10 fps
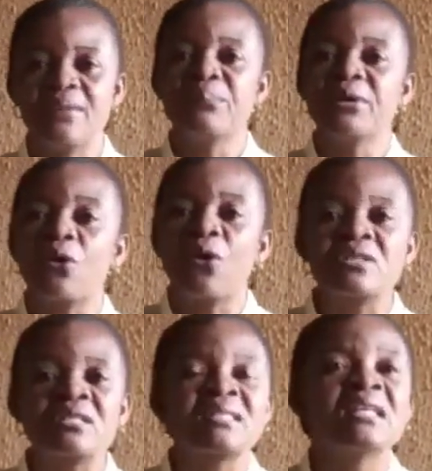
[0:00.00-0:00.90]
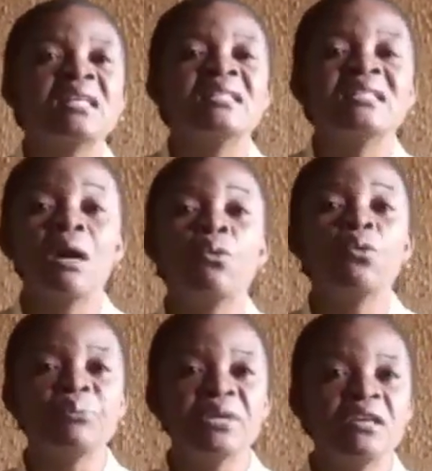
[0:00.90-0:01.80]
because there will
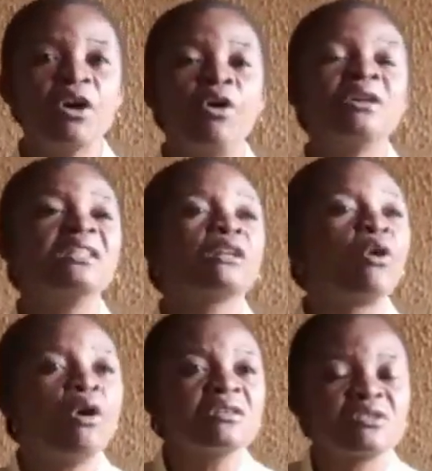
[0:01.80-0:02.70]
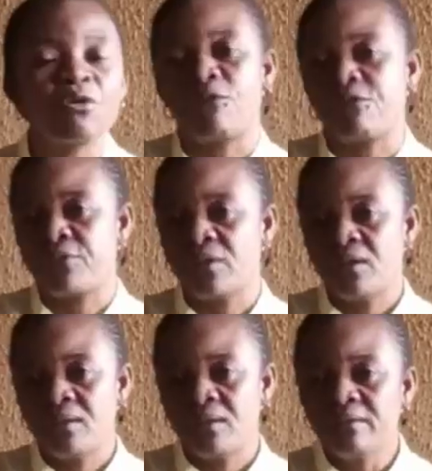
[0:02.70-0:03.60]
be, on the course of
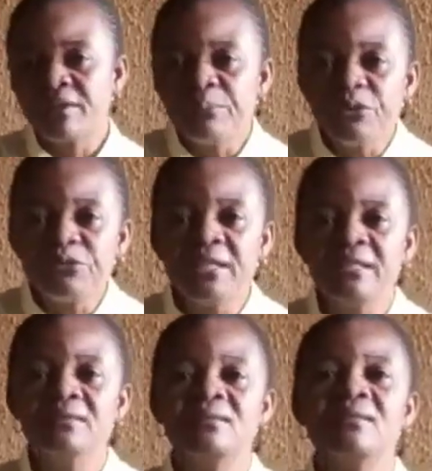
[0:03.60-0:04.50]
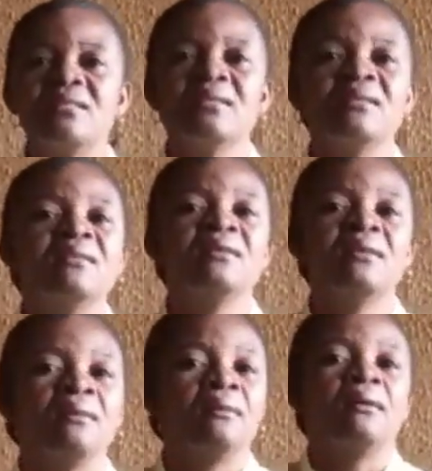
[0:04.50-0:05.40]
removing the
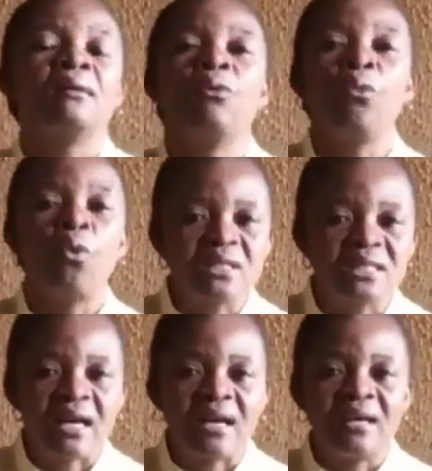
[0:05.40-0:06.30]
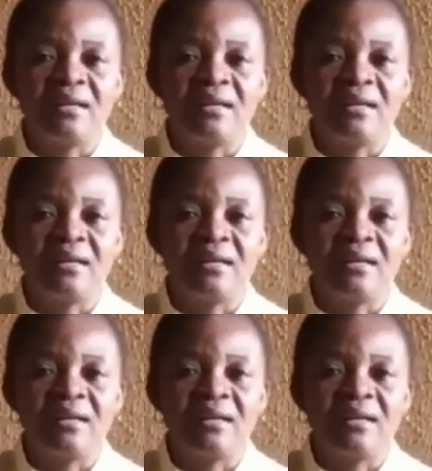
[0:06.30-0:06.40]
water,